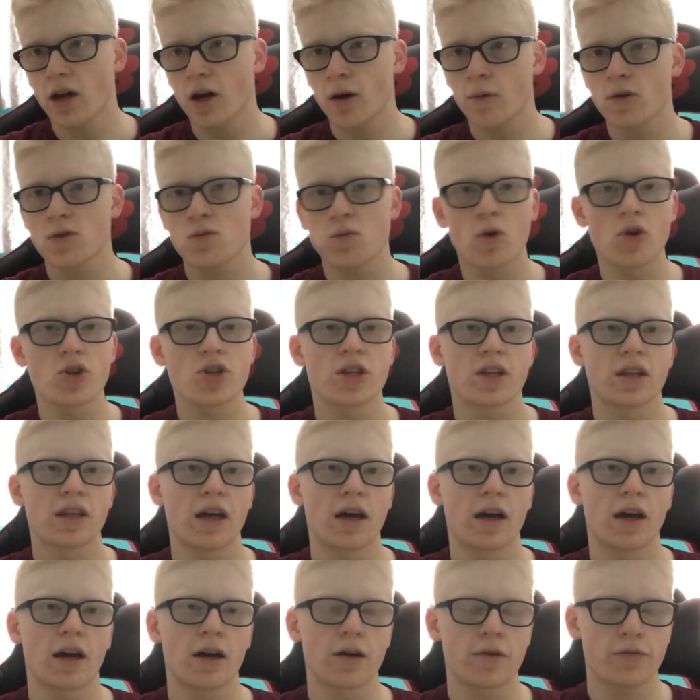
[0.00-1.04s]
I was watching
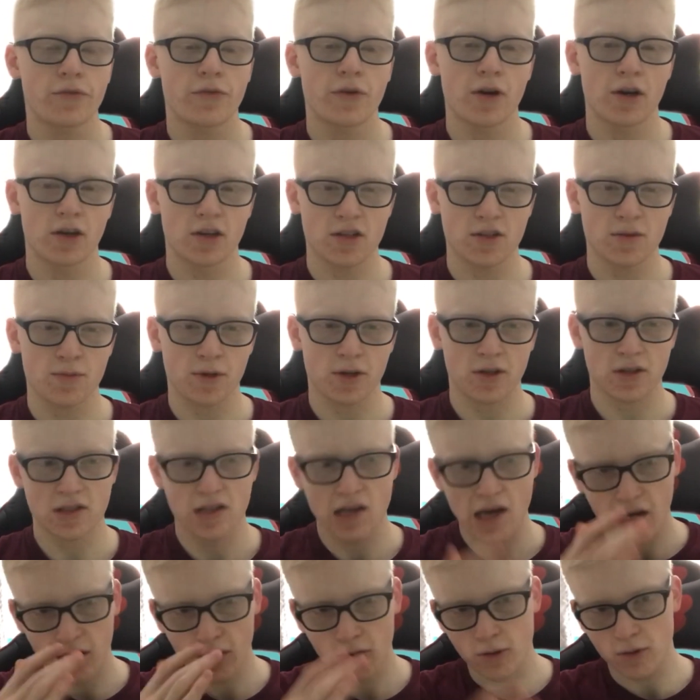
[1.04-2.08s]
that at first, because
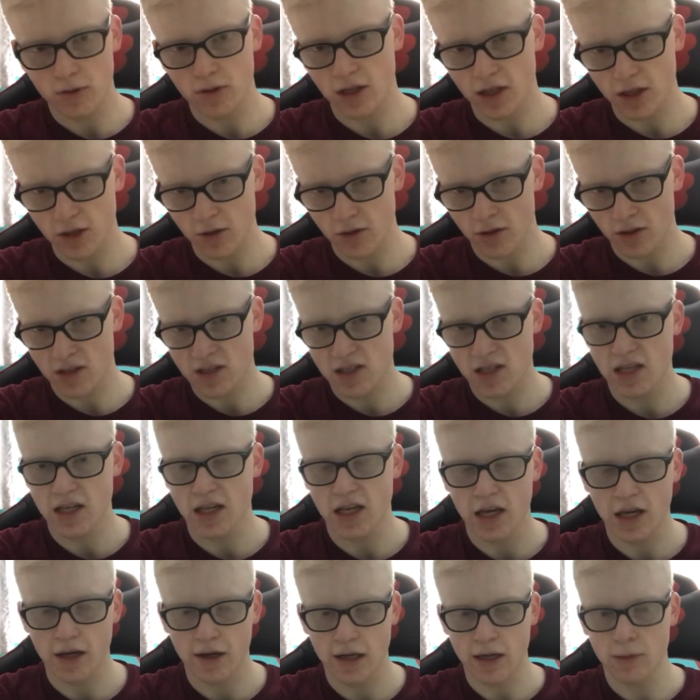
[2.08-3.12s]
the angle that you can see
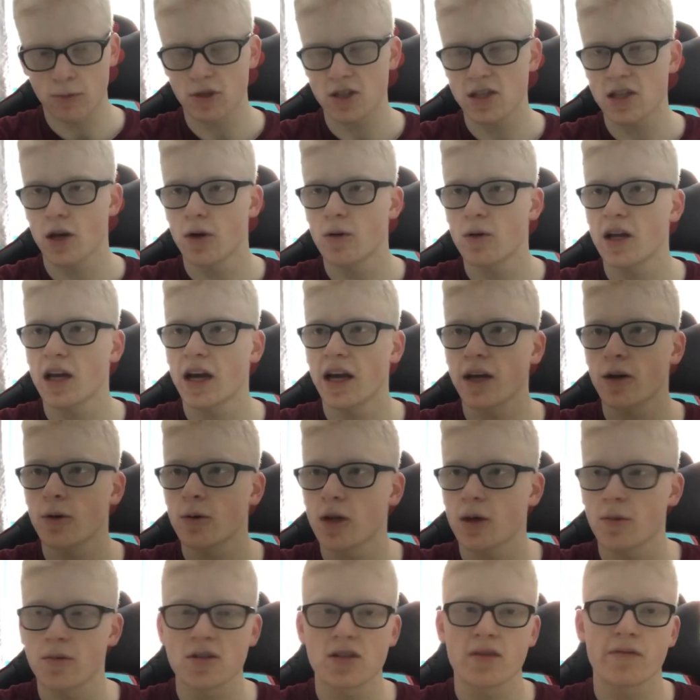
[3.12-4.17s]
here, it was the only angle
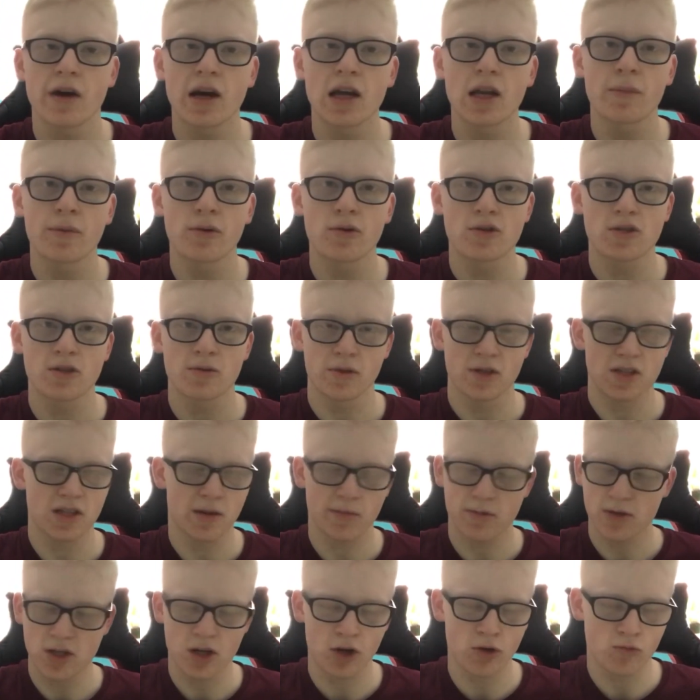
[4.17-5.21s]
that was available to us. There
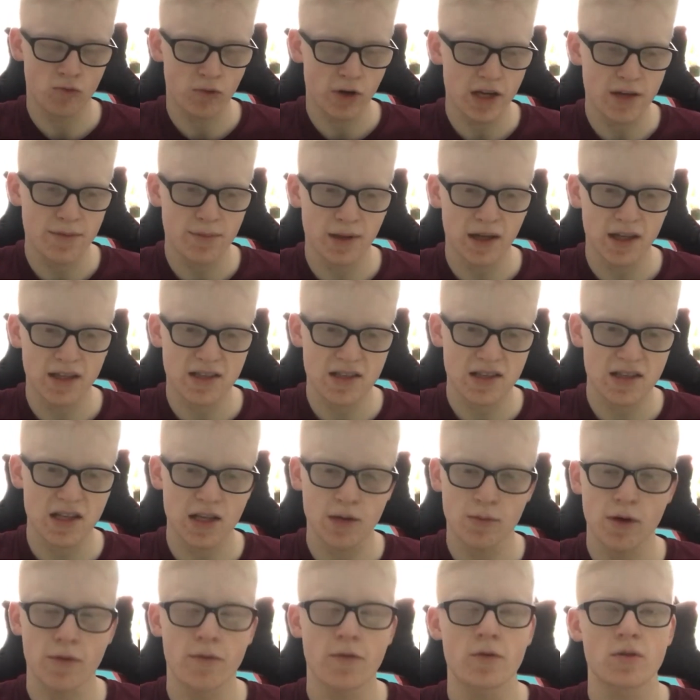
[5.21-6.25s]
was no replay to see
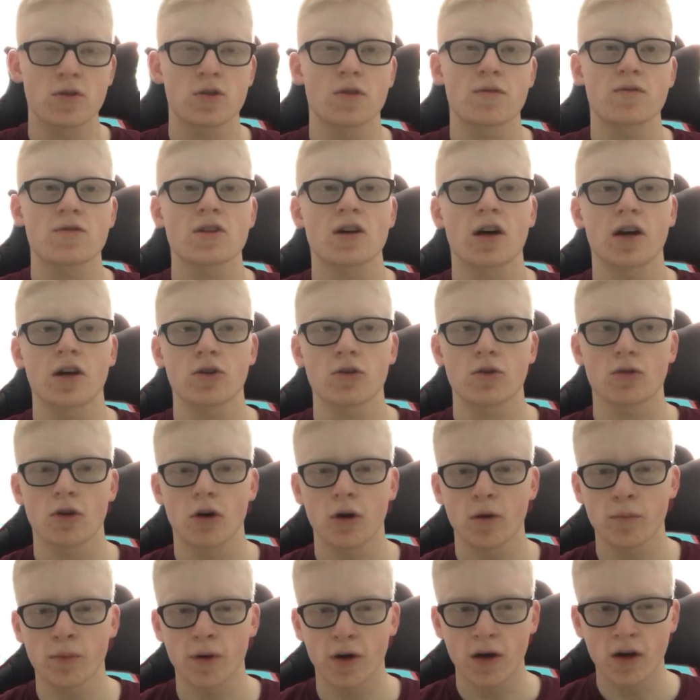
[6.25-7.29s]
whether it was offside or
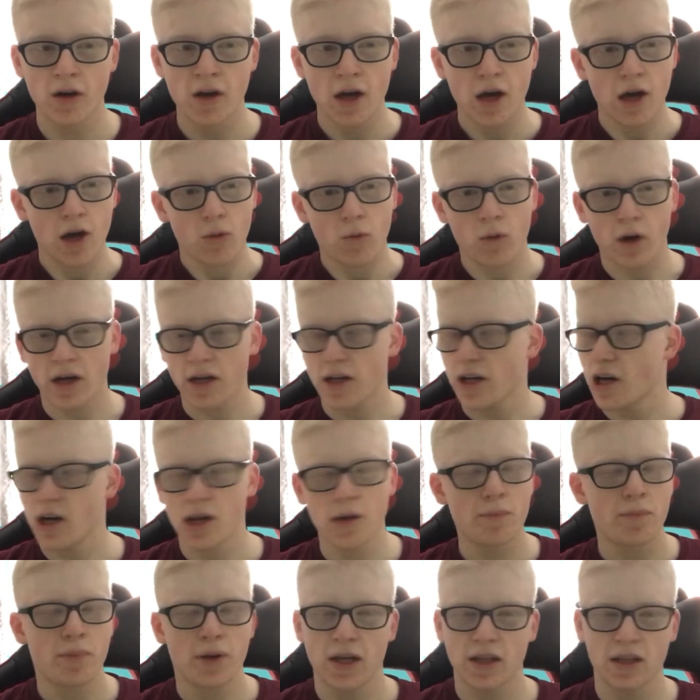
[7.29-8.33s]
not, but when
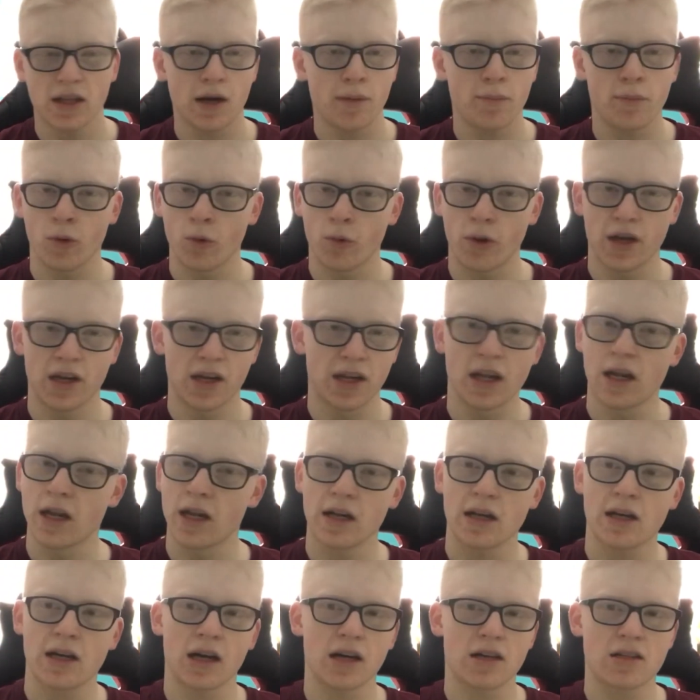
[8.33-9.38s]
Cullen pinged that ball in and then
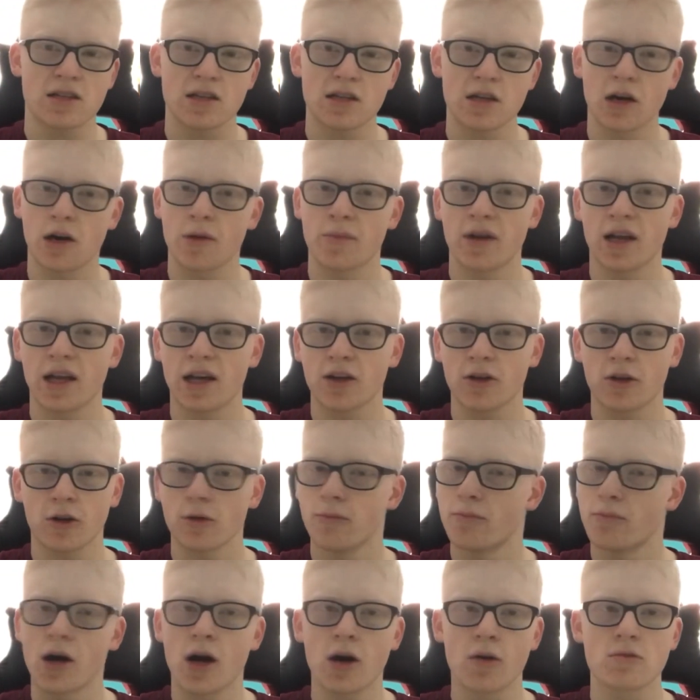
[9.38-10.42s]
it cut to Yarmolenko
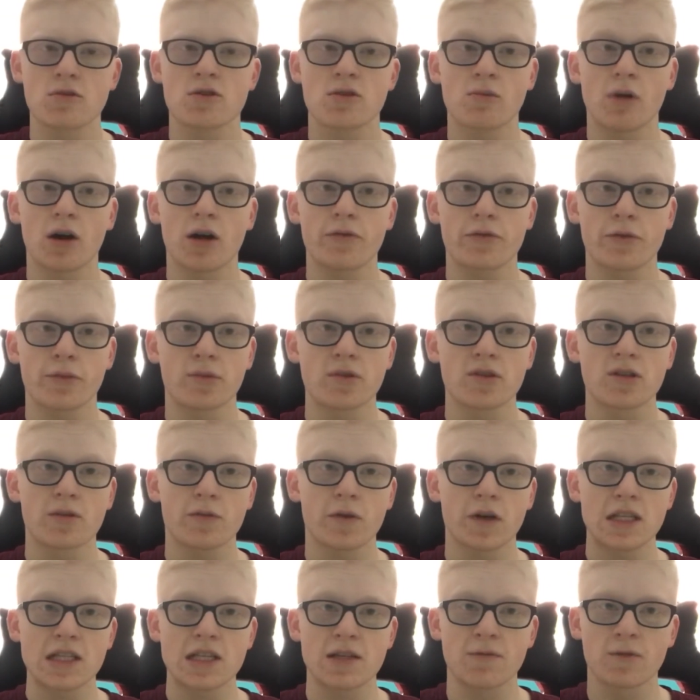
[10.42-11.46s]
miles away from the
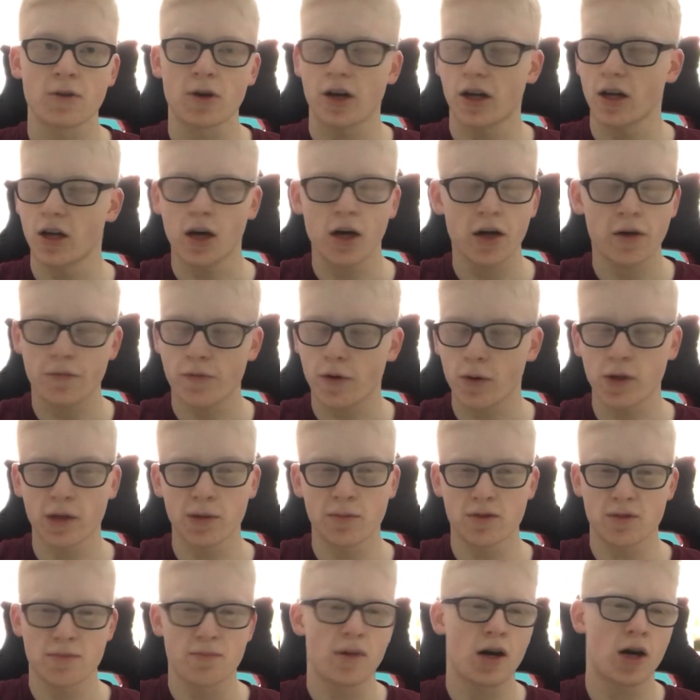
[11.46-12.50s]
defensive line, I felt he
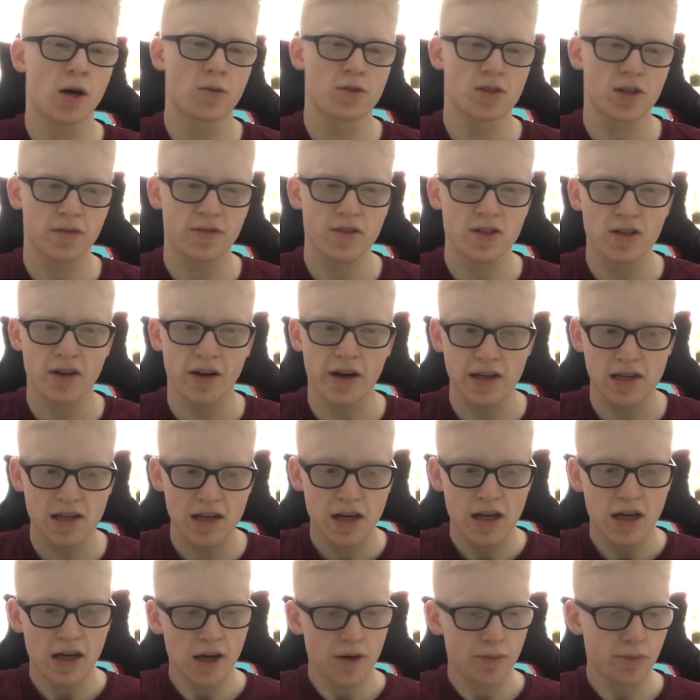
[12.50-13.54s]
was miles offside,
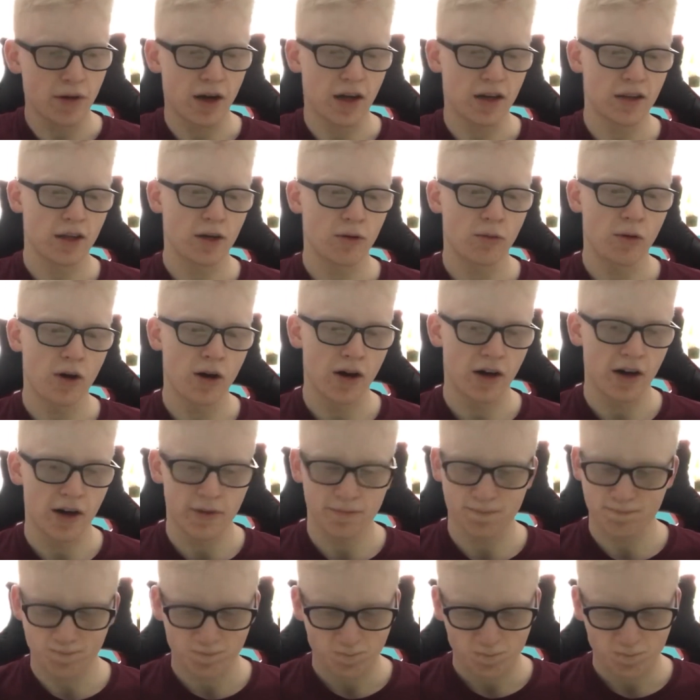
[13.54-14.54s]
but there were